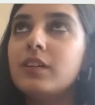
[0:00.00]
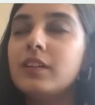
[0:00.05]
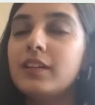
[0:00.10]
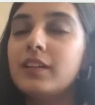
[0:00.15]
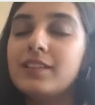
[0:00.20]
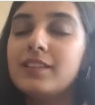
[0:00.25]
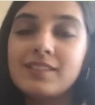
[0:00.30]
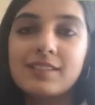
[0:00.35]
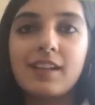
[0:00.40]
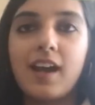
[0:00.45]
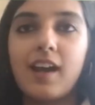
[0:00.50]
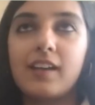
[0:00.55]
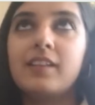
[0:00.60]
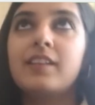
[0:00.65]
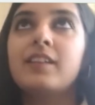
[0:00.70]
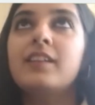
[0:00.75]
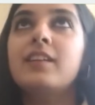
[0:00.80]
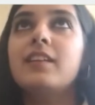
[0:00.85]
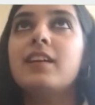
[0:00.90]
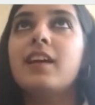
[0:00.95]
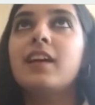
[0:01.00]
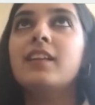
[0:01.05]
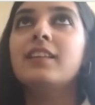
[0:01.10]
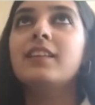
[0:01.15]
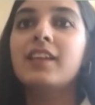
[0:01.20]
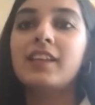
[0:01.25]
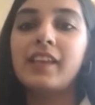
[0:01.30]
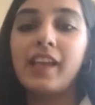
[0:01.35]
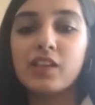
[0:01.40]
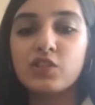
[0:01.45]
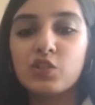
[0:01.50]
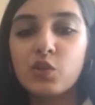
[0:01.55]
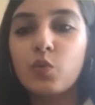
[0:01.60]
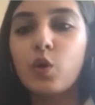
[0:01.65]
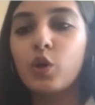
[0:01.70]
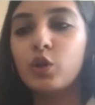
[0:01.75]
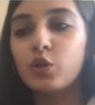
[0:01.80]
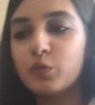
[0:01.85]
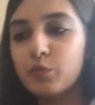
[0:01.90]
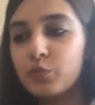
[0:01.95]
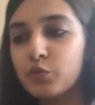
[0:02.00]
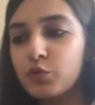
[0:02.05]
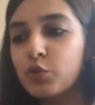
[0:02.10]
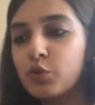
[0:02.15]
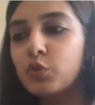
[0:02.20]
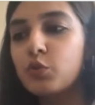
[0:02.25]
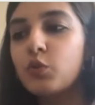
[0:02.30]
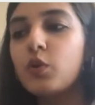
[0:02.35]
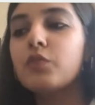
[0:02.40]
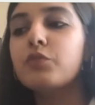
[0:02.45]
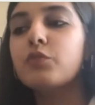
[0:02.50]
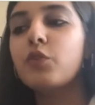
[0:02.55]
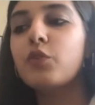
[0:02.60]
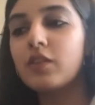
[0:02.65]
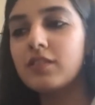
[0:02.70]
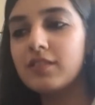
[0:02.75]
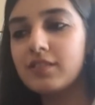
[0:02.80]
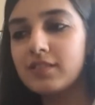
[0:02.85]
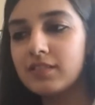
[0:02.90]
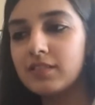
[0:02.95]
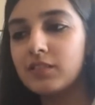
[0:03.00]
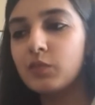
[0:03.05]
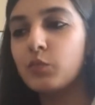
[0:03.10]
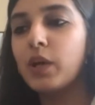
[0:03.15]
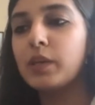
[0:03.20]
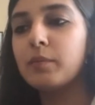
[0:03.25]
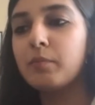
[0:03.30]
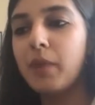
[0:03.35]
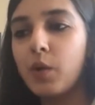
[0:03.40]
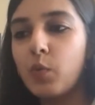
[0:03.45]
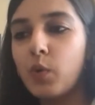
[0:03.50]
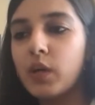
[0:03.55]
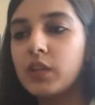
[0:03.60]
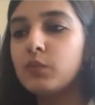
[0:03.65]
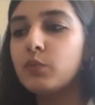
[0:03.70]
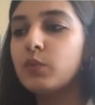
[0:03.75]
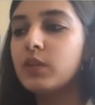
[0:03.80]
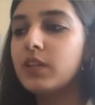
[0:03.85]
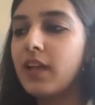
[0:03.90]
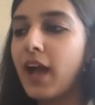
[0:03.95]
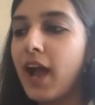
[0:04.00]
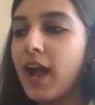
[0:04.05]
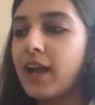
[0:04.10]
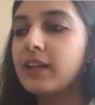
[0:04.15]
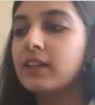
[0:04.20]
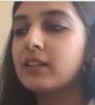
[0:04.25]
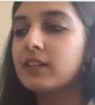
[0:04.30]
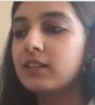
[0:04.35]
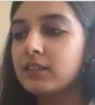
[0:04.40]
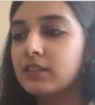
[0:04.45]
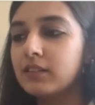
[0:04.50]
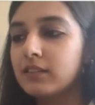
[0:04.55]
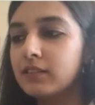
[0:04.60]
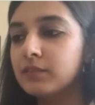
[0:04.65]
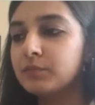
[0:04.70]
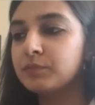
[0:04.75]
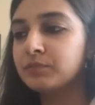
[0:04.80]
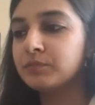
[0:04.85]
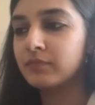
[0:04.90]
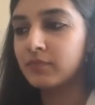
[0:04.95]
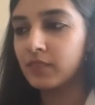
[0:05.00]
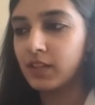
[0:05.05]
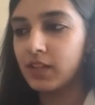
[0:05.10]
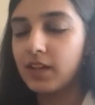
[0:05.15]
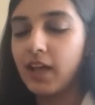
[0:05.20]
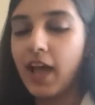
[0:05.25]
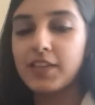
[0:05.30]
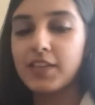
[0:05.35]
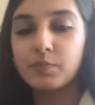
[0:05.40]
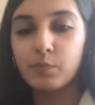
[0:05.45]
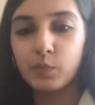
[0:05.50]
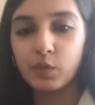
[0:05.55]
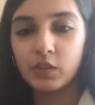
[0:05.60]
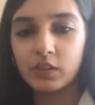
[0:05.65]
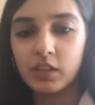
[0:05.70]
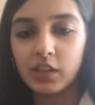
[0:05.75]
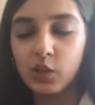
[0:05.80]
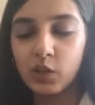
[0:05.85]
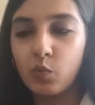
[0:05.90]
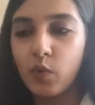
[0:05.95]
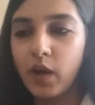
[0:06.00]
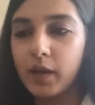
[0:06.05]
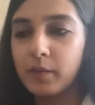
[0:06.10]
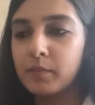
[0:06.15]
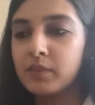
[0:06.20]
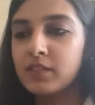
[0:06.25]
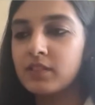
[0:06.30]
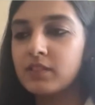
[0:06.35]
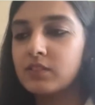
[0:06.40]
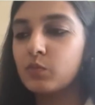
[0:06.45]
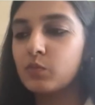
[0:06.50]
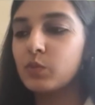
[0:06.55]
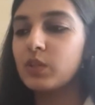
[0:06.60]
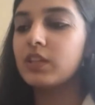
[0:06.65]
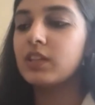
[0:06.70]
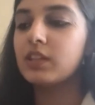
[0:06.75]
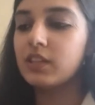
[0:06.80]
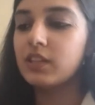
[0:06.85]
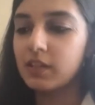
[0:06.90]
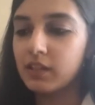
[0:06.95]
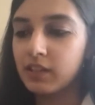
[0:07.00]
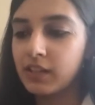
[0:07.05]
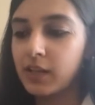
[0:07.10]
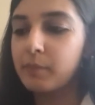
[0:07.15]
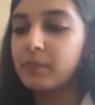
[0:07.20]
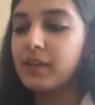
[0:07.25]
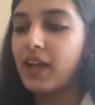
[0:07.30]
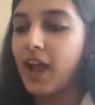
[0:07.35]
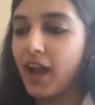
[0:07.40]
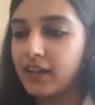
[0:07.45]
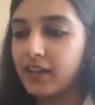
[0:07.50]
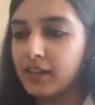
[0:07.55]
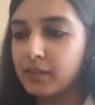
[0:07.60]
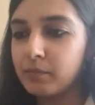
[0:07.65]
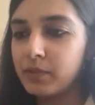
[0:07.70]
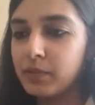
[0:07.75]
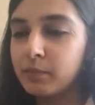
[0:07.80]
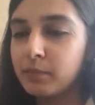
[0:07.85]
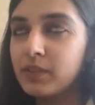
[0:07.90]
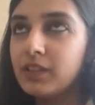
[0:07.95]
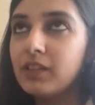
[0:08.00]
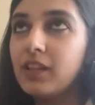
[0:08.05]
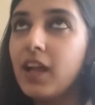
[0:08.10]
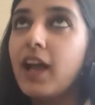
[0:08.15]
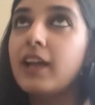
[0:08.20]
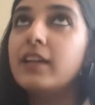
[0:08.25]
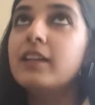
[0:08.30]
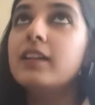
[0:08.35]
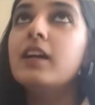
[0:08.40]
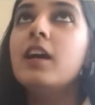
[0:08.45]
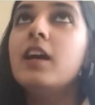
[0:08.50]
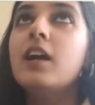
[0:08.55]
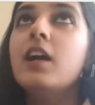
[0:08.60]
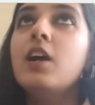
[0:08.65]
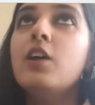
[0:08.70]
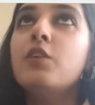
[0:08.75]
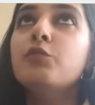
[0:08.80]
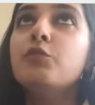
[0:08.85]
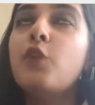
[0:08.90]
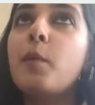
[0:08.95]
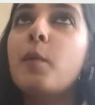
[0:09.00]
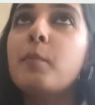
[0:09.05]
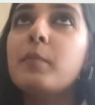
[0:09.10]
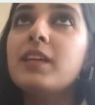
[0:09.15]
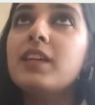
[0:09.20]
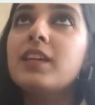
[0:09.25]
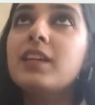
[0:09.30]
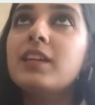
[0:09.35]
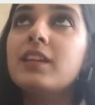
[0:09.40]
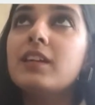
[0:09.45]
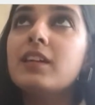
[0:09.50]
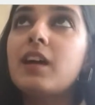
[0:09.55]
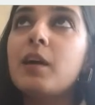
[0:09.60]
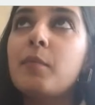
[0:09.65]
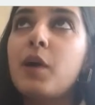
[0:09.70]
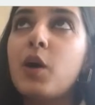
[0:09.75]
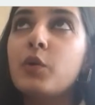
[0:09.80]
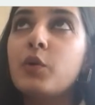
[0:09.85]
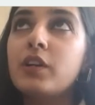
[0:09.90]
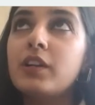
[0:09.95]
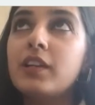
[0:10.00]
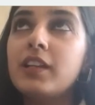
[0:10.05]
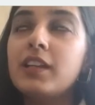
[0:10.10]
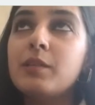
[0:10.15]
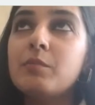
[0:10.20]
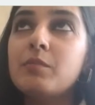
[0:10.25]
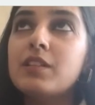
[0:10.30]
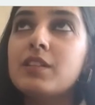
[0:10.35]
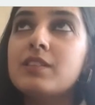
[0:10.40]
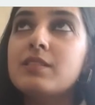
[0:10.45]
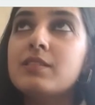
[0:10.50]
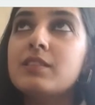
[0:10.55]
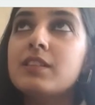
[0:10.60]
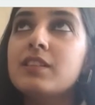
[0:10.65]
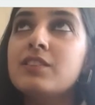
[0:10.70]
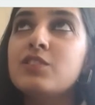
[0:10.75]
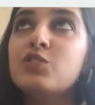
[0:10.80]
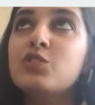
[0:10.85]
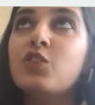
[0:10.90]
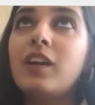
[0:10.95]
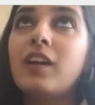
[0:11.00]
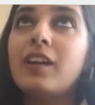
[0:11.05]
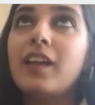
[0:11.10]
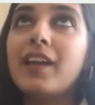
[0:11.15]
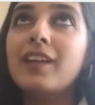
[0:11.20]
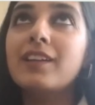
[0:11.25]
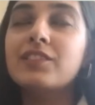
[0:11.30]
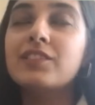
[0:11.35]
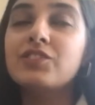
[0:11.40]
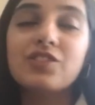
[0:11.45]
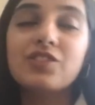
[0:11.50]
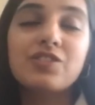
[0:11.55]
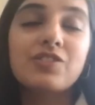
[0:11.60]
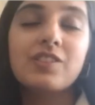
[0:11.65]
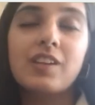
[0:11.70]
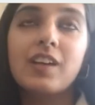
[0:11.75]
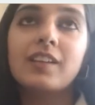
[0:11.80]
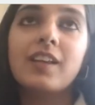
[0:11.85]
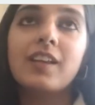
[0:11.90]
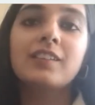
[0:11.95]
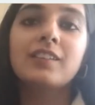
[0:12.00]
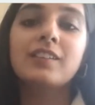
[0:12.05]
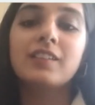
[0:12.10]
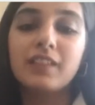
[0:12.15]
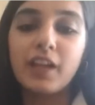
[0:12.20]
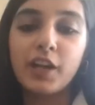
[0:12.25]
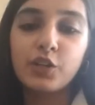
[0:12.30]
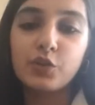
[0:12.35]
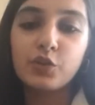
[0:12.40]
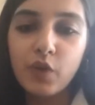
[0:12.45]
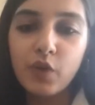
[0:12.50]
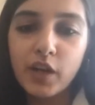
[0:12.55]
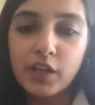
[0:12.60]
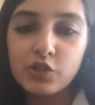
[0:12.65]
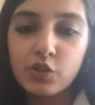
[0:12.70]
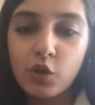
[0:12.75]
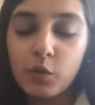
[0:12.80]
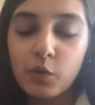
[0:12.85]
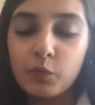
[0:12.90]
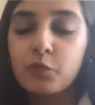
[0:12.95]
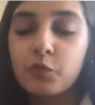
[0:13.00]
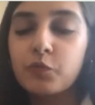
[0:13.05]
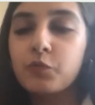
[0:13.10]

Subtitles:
it started. And then as the volumes grew, of course, one by one, we had, as per the requirements, we kept adding people. And for me, about a team, it's not like just another 9 to 5 job.